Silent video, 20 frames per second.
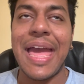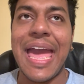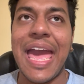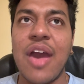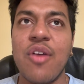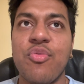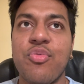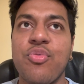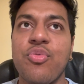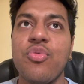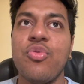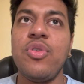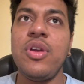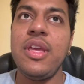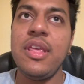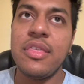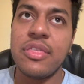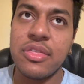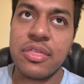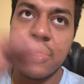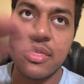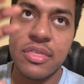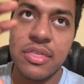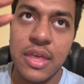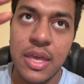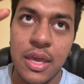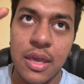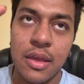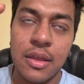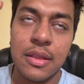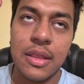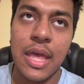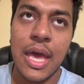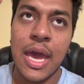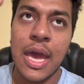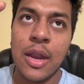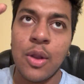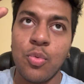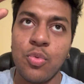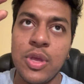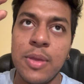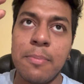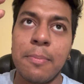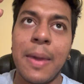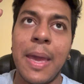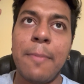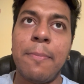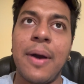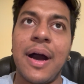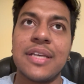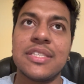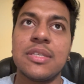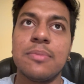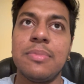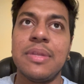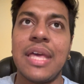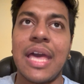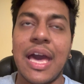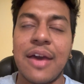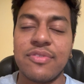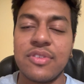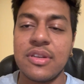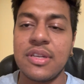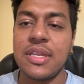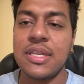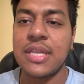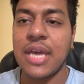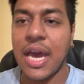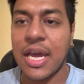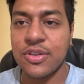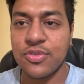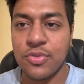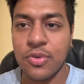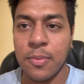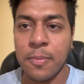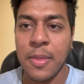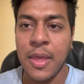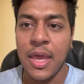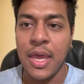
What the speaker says: everything that we may possibly have to detach from